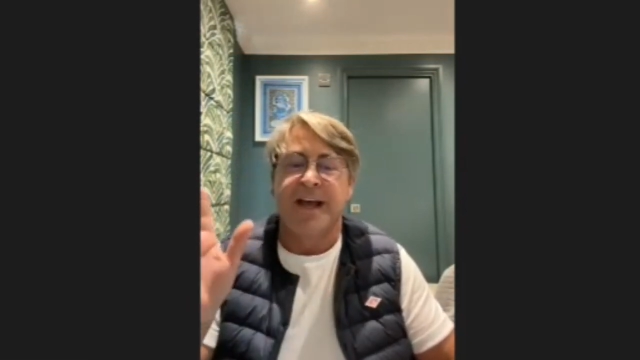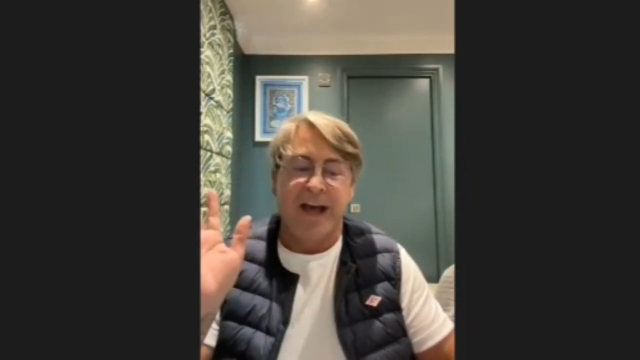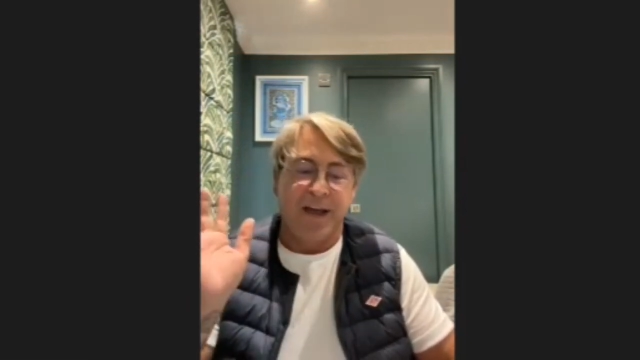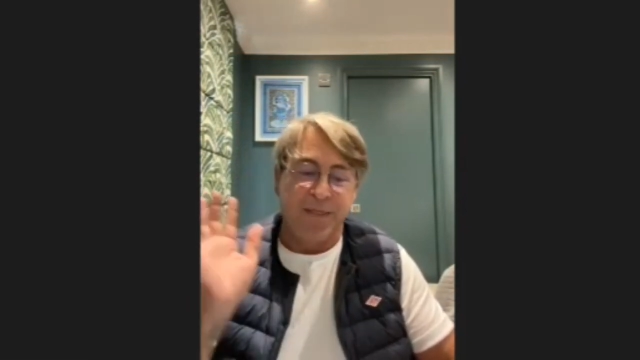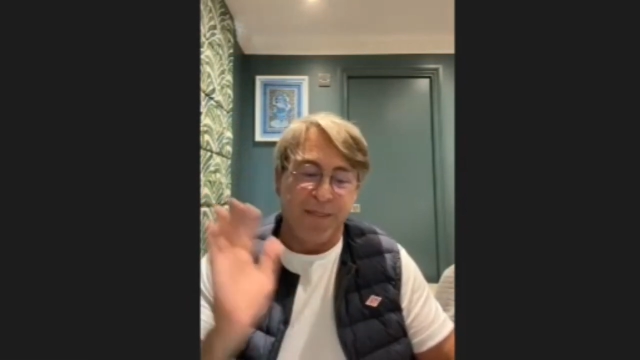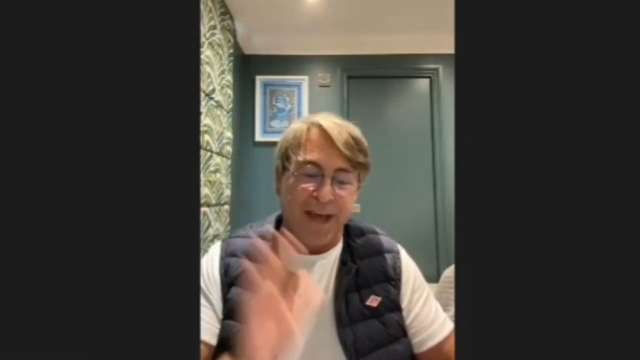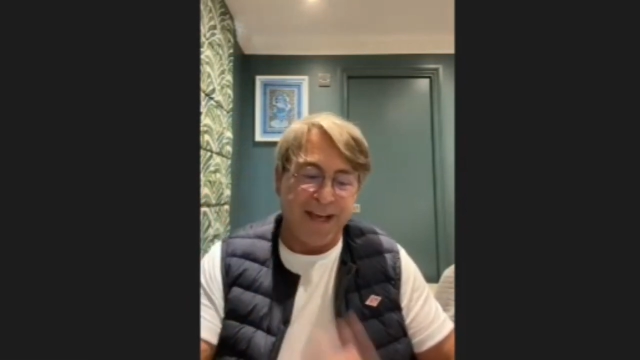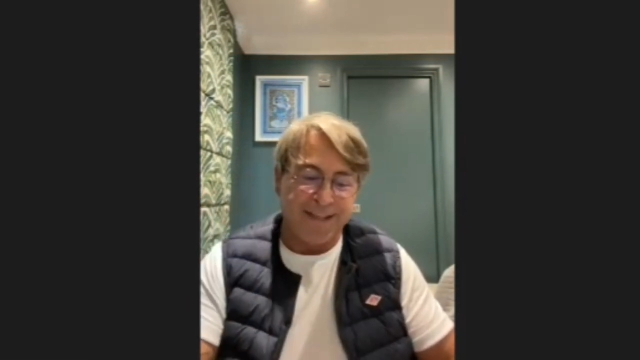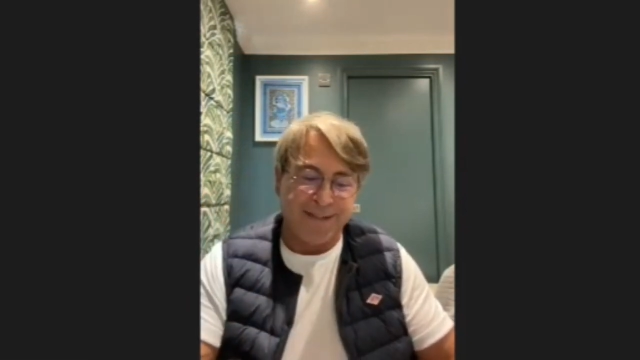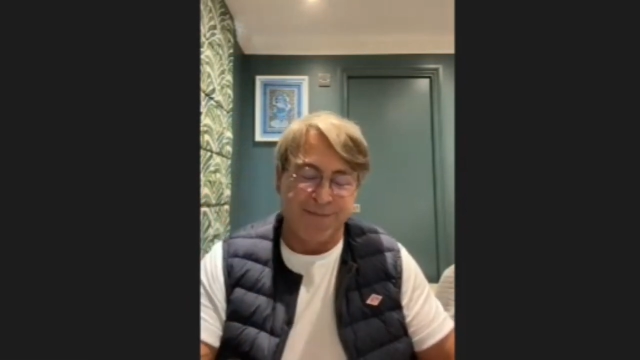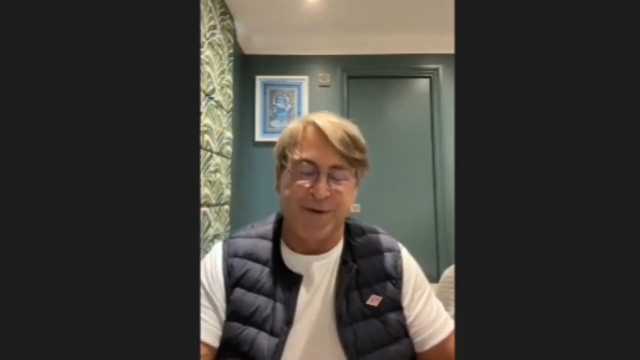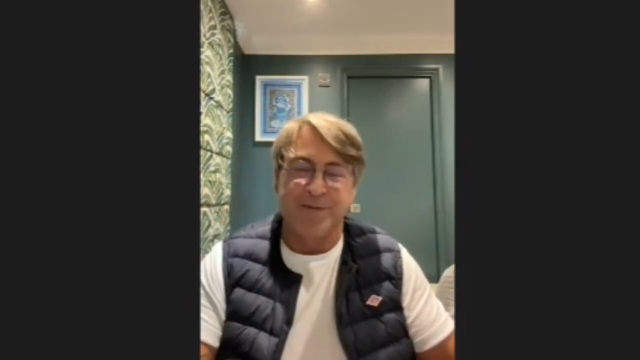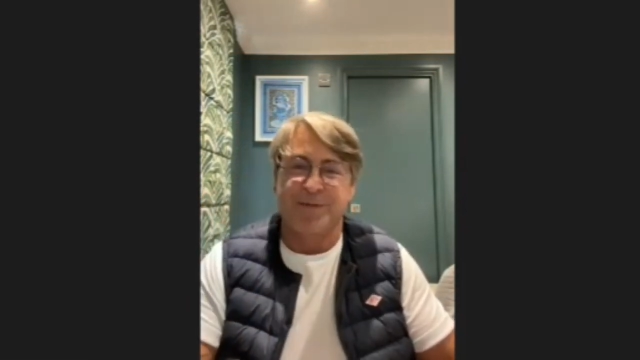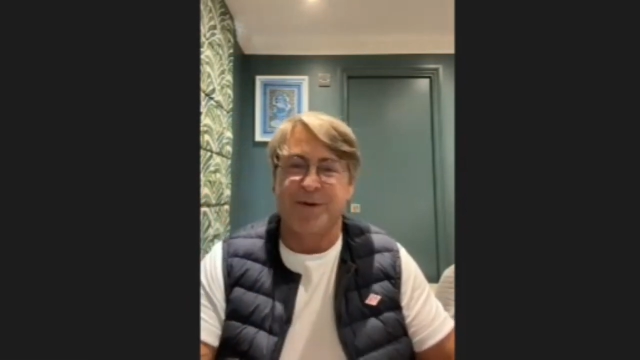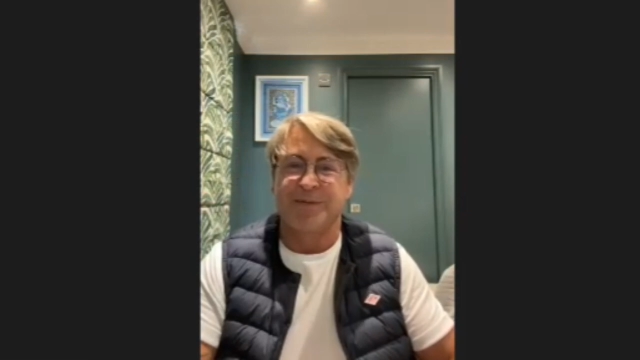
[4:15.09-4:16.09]
And that's
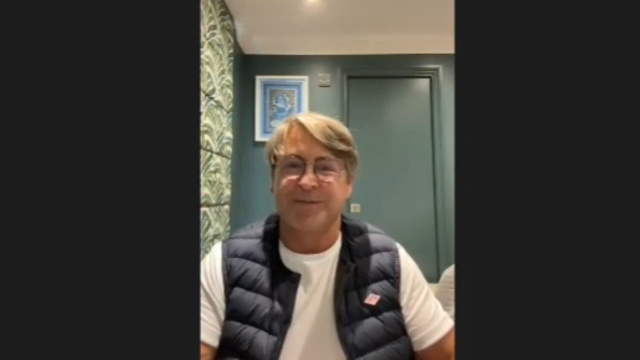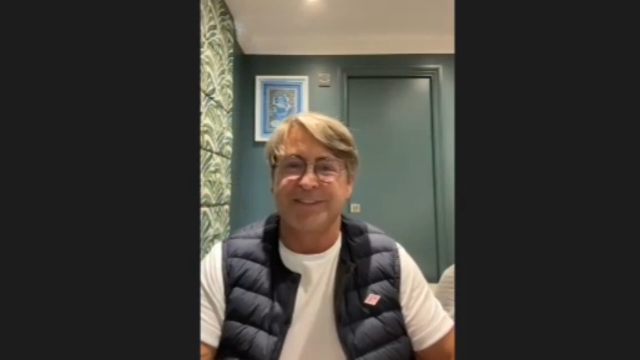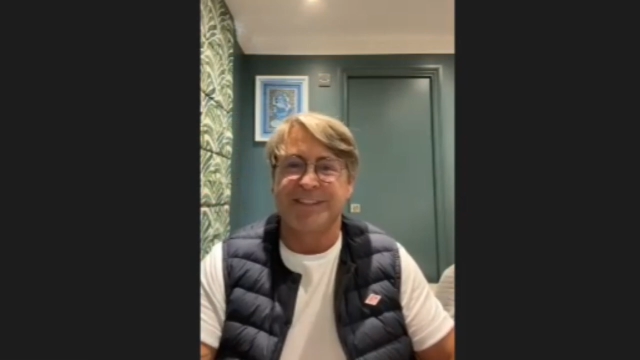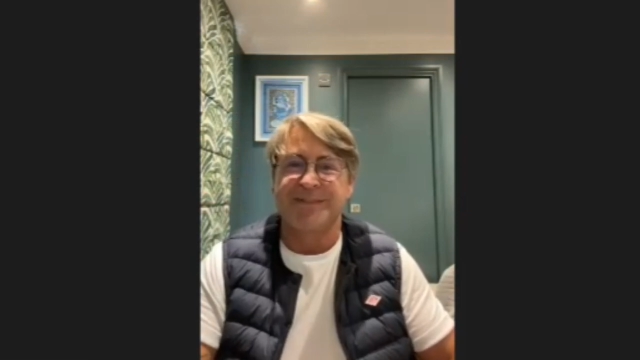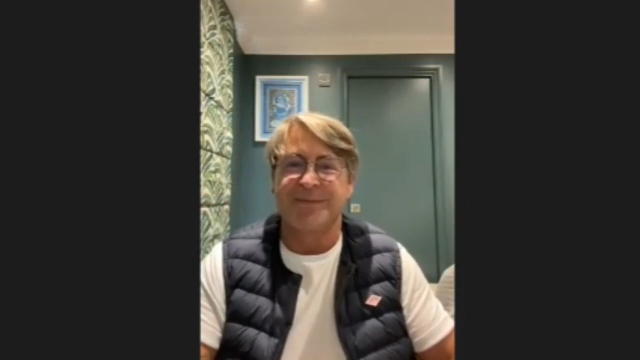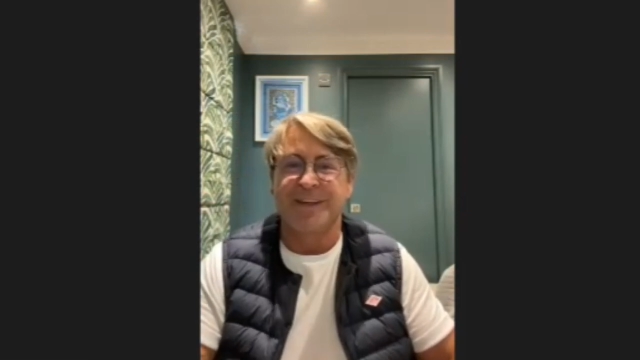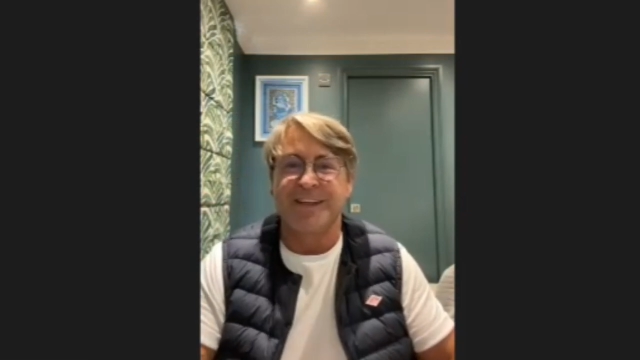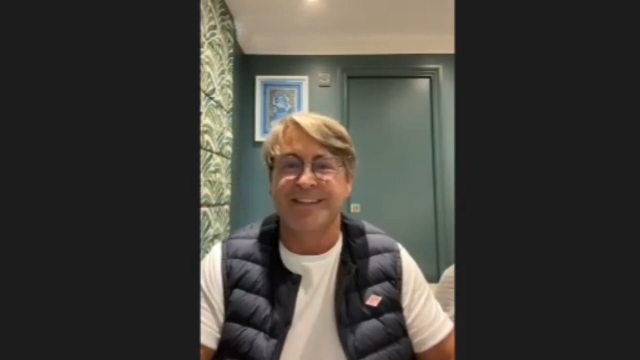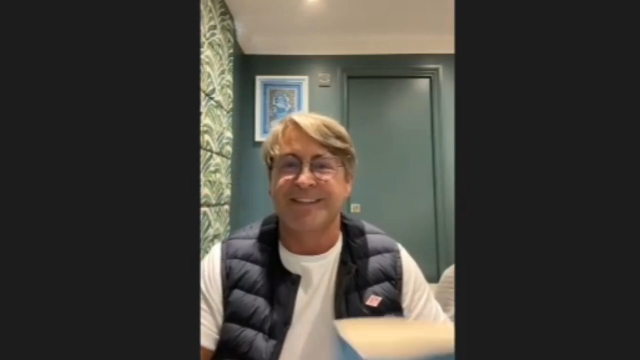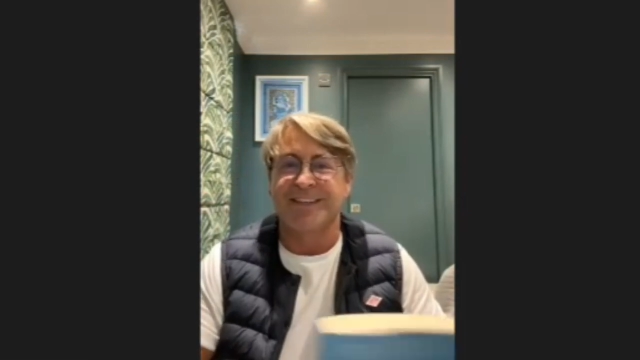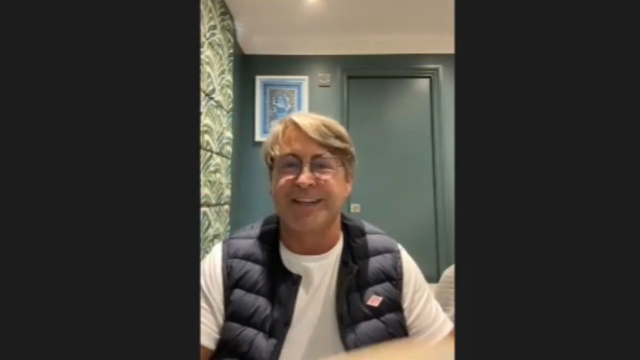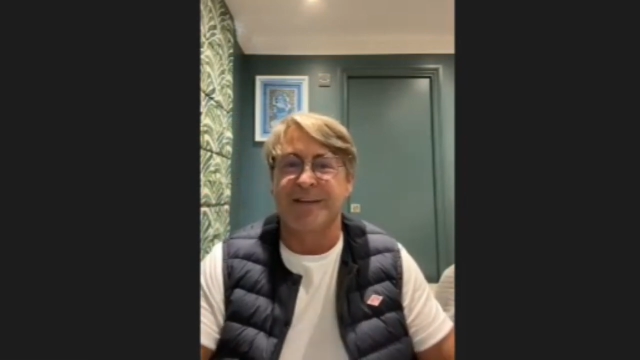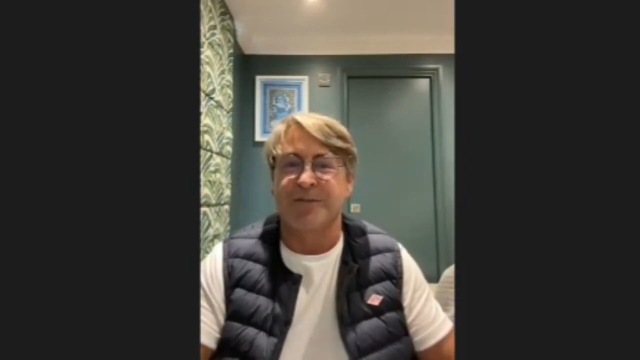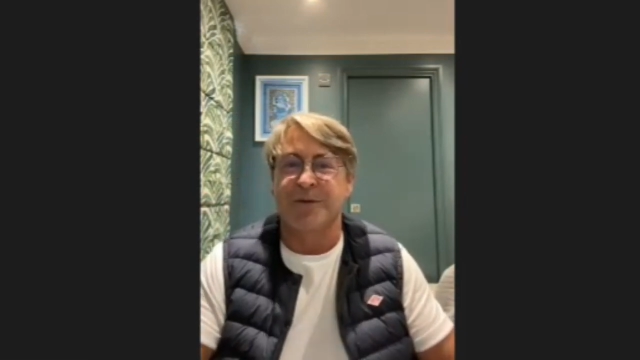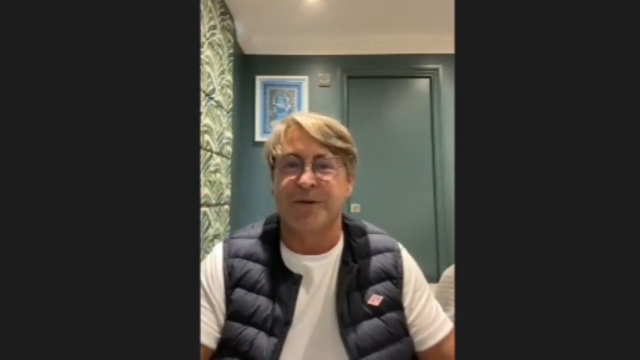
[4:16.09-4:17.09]
what prompted me to
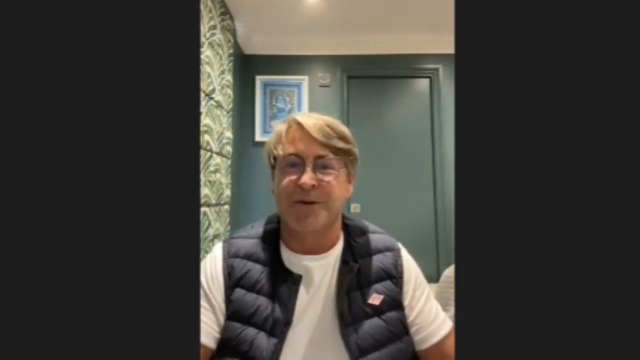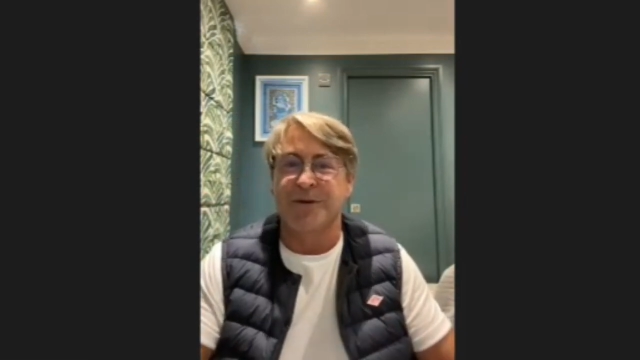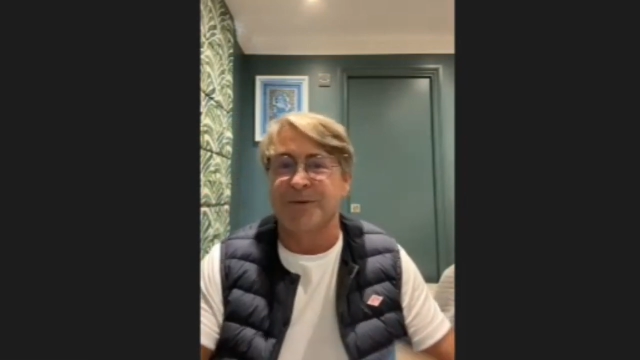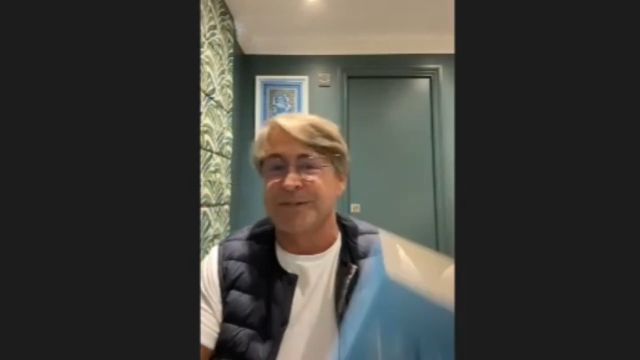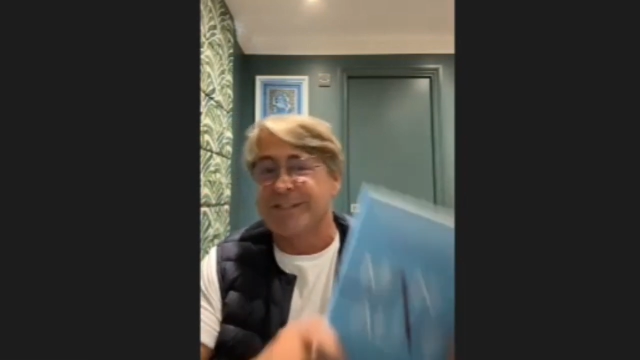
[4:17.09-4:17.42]
give you a call.